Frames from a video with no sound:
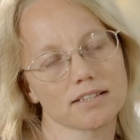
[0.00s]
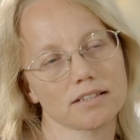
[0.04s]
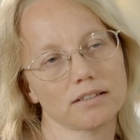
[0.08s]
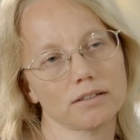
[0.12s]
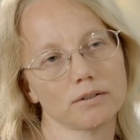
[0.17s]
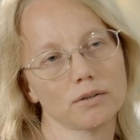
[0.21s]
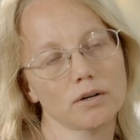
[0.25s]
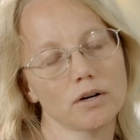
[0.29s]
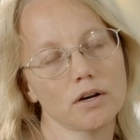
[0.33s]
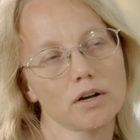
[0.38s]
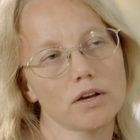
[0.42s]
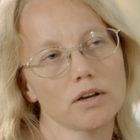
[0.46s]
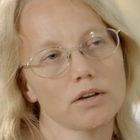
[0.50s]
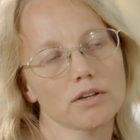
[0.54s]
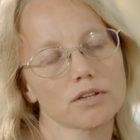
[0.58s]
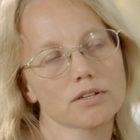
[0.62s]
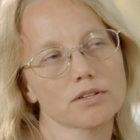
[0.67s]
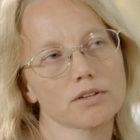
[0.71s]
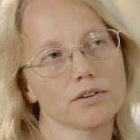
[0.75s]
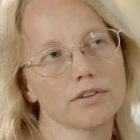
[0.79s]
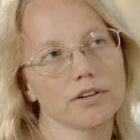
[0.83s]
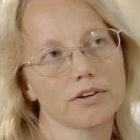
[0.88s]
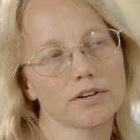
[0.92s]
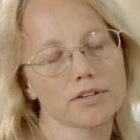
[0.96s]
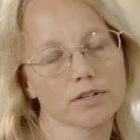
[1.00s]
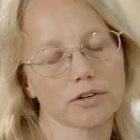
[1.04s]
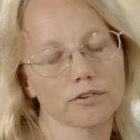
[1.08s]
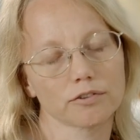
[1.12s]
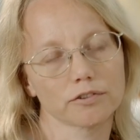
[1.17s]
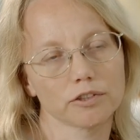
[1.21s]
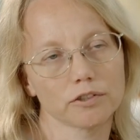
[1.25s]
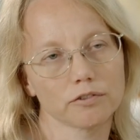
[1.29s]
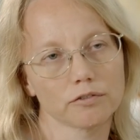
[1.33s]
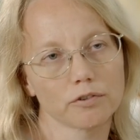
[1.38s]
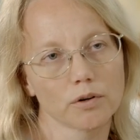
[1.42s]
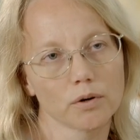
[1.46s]
So, so there is
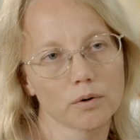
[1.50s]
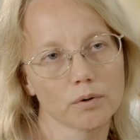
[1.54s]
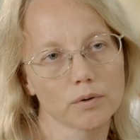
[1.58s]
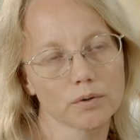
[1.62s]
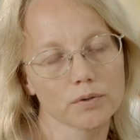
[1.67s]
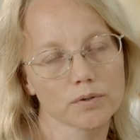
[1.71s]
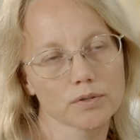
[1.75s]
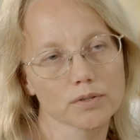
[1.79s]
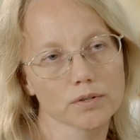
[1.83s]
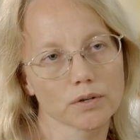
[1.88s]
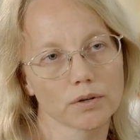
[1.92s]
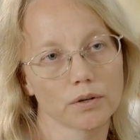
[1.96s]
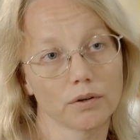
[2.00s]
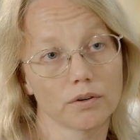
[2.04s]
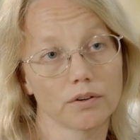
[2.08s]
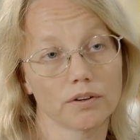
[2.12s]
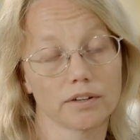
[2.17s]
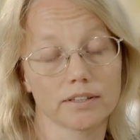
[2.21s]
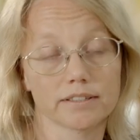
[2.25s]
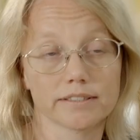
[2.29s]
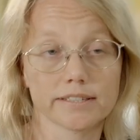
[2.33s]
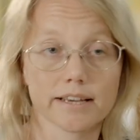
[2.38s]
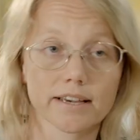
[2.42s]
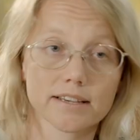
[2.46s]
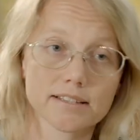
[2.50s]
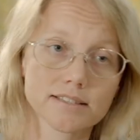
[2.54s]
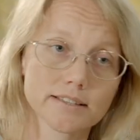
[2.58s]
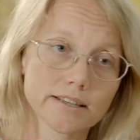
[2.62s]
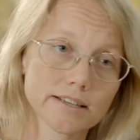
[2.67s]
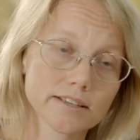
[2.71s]
often focus on text